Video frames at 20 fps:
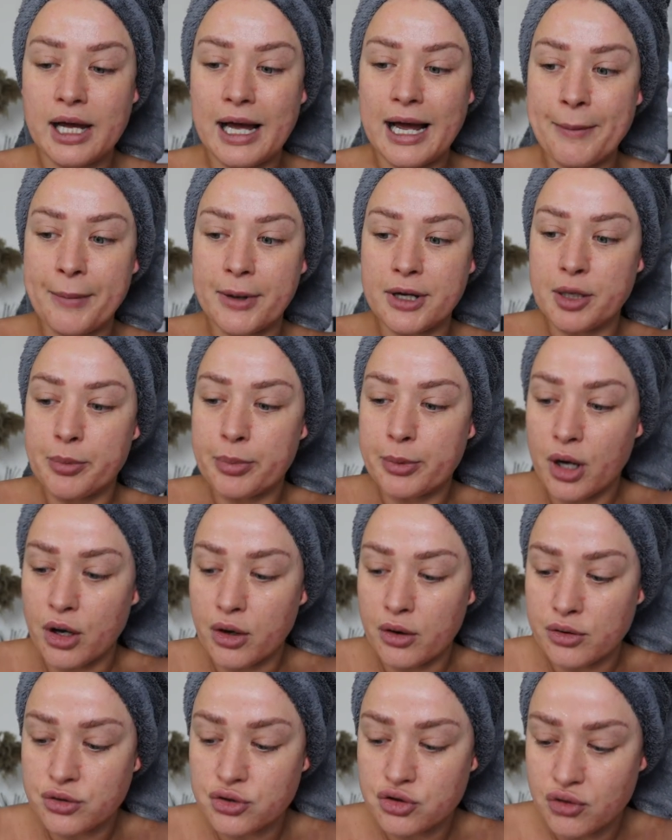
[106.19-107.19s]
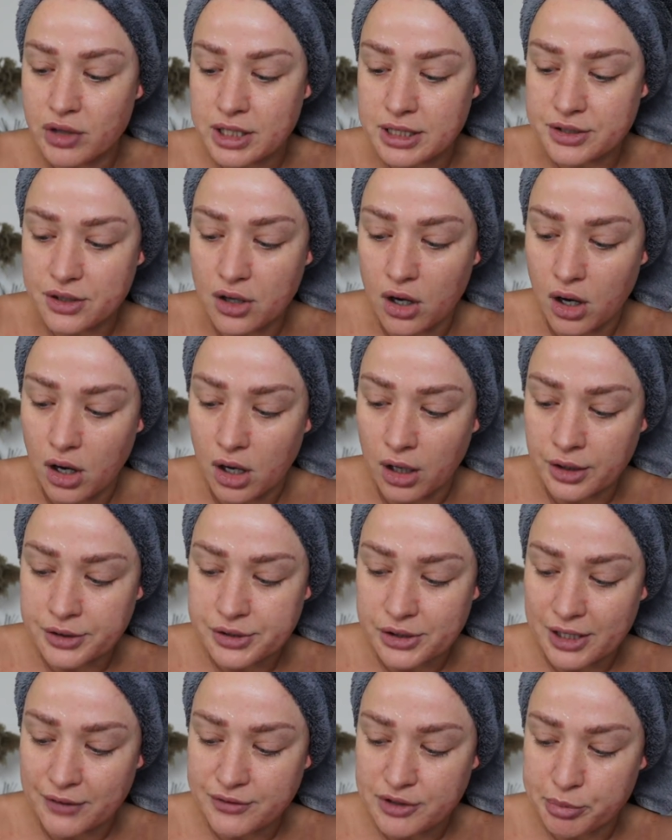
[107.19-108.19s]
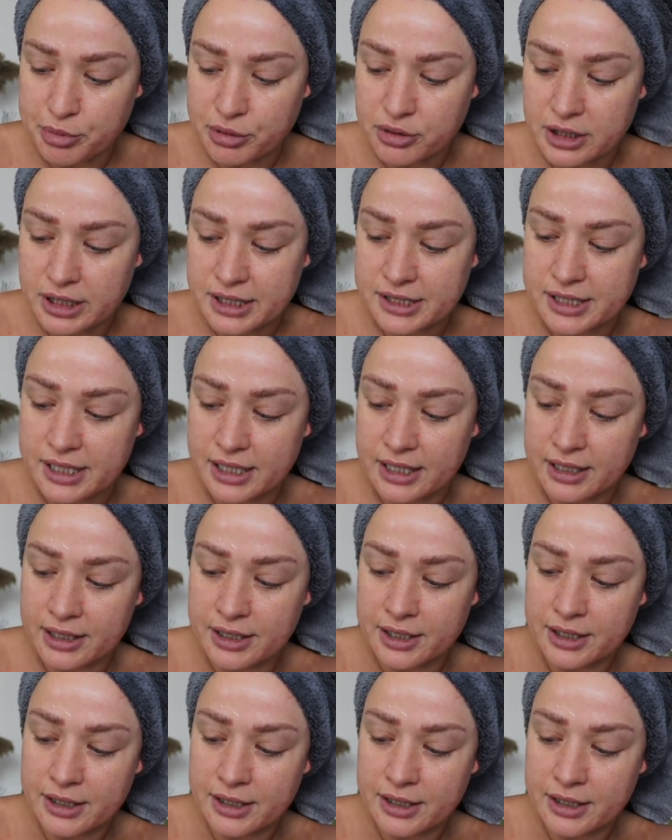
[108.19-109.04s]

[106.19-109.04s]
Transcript: I'm gonna go straight to hot, so you have to press it.